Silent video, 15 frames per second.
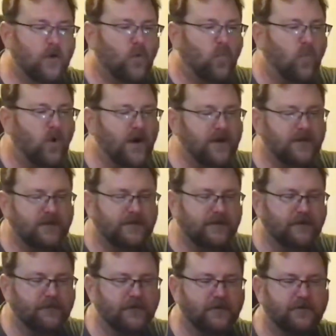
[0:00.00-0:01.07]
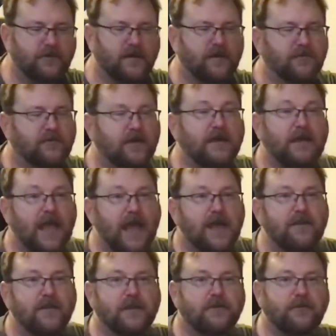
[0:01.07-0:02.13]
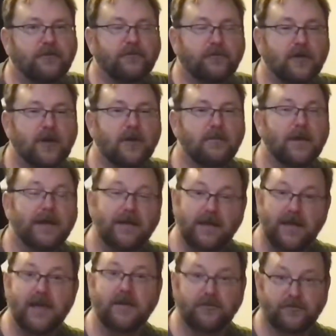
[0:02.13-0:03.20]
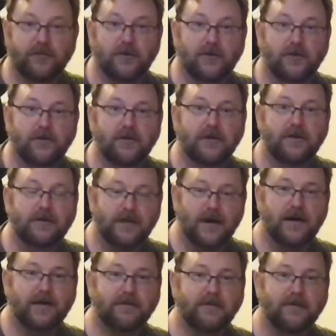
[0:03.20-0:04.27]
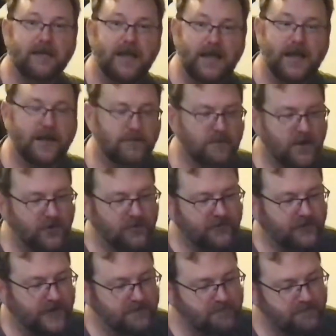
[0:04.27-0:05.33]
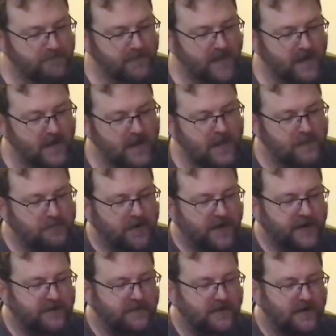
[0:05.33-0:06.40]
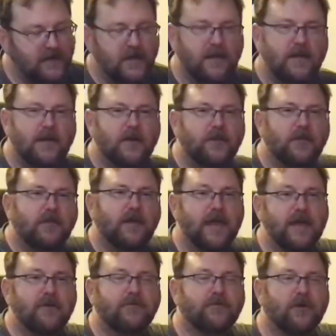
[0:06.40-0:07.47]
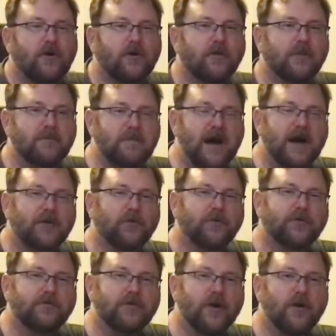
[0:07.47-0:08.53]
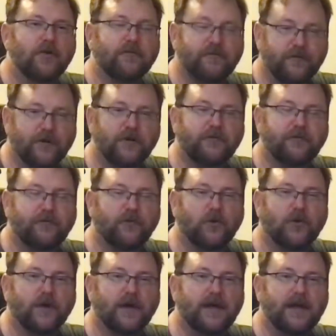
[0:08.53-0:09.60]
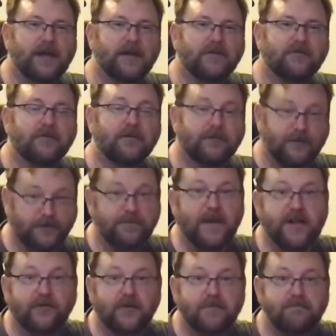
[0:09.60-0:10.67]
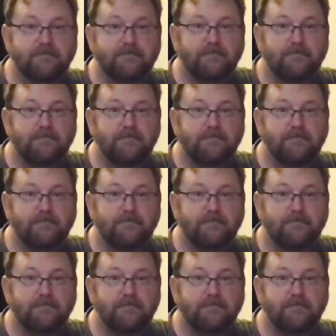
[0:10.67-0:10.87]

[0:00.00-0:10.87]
One of the differences, again, this is from Kingsong, not InMotion, but Kingsong, the model is known first for its suspension.